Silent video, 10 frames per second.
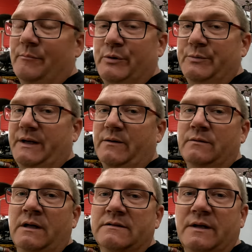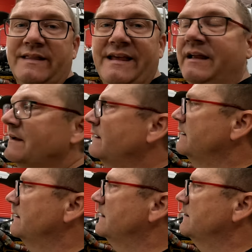pooped out, so I think
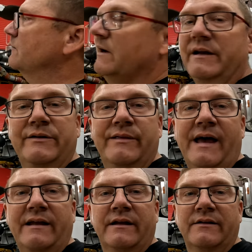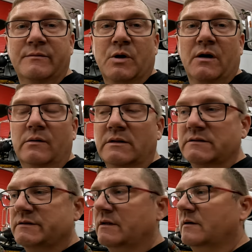we're gonna do that tomorrow.
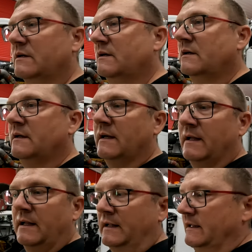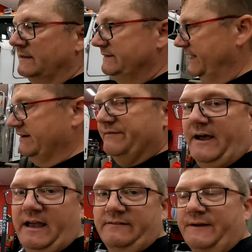So see you in
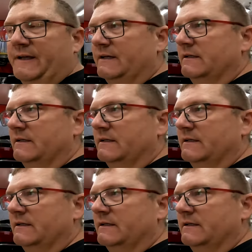5,